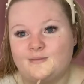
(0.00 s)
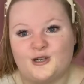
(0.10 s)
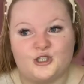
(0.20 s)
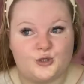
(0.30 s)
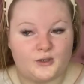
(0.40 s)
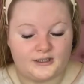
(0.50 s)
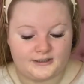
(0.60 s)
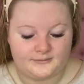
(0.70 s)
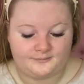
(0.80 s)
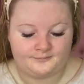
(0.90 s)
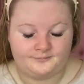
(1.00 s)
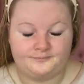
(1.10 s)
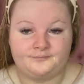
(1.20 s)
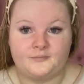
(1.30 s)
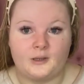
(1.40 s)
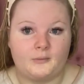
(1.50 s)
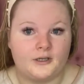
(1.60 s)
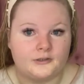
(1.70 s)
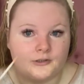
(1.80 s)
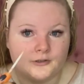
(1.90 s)
Or do I?
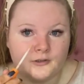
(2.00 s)
Might do.